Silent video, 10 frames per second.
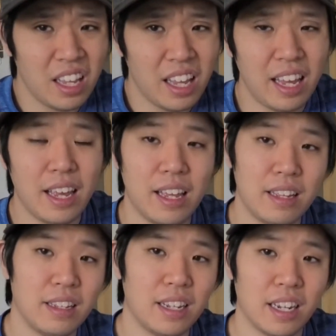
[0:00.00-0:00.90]

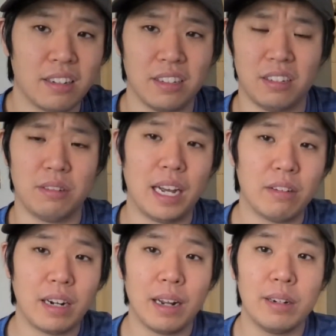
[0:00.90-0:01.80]
I don't know.
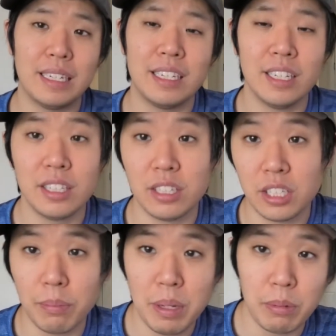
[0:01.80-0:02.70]
There's
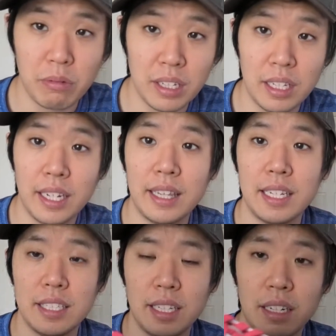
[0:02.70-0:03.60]
some people really like
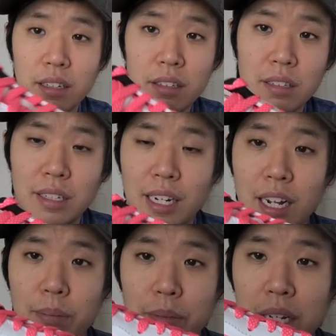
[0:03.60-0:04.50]
that style,
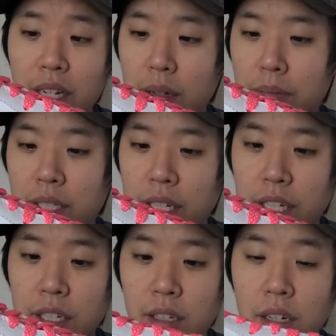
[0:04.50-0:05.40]
not me in
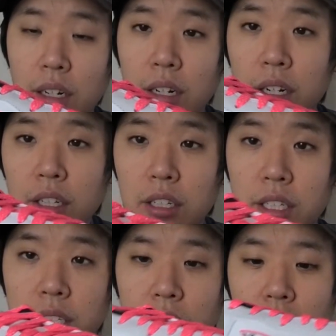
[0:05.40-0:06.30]
particular. You
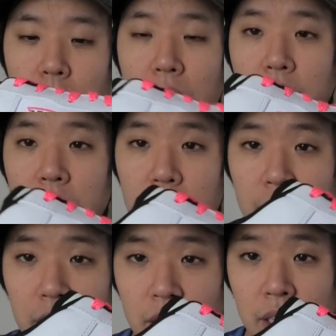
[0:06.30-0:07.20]
can tell by
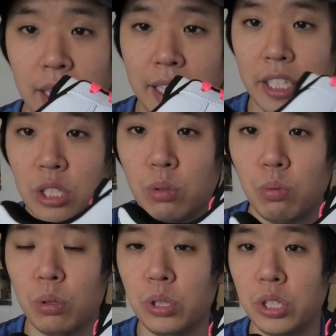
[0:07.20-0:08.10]
the Nike
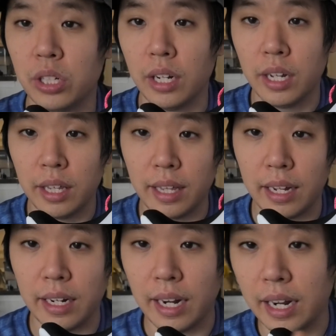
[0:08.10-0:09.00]
swoosh
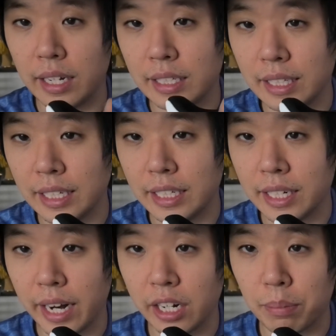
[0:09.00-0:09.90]
that it has the tiger